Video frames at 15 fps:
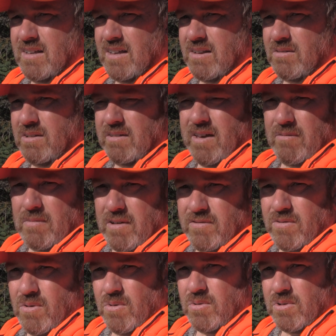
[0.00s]
I don't even have my
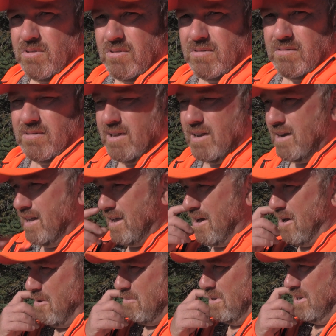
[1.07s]
phone or anything
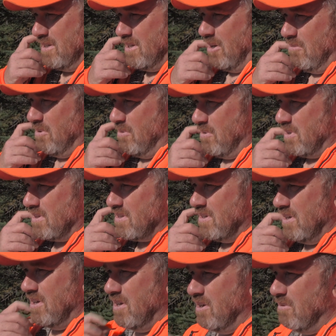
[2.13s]
on me to tell me what
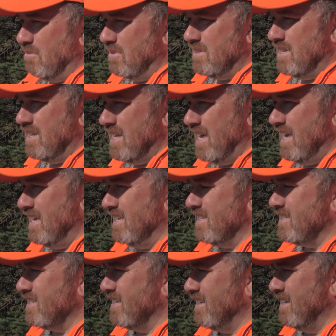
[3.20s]
what the day
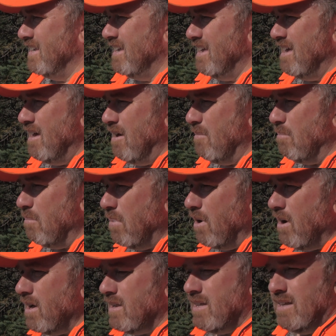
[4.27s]
is.
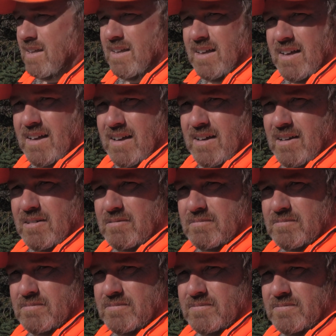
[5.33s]
But
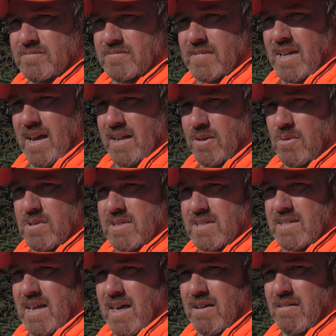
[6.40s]
um, I know it's
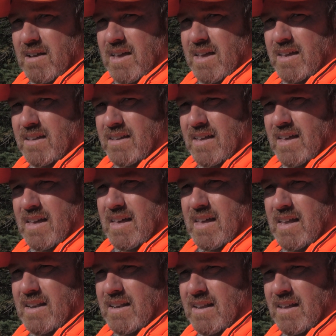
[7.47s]
Saturday,
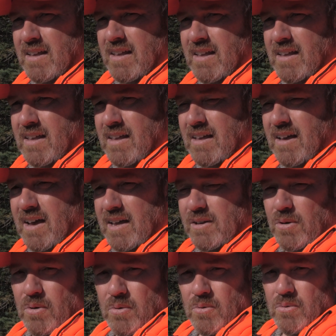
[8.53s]
and I
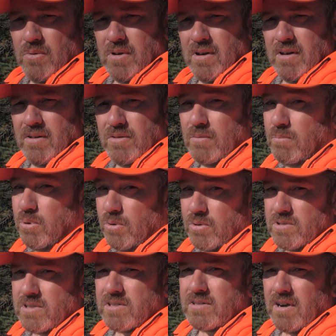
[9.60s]
know uh, the
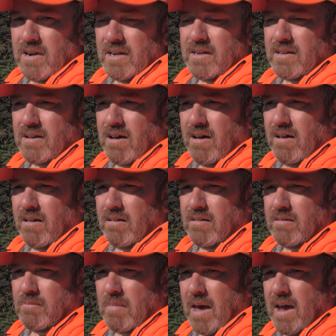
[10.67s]
bulls are starting to call
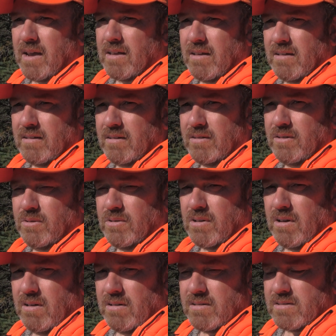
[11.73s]
back to the
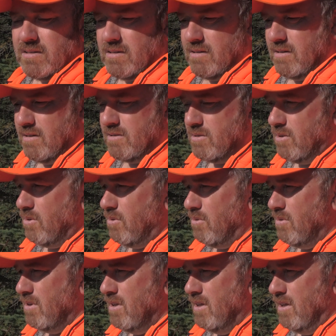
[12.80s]
calls.
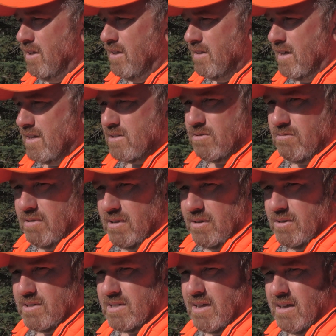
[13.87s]
So that's a really
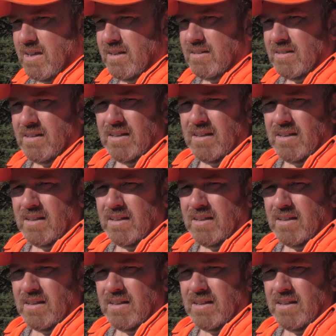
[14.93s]
good sign.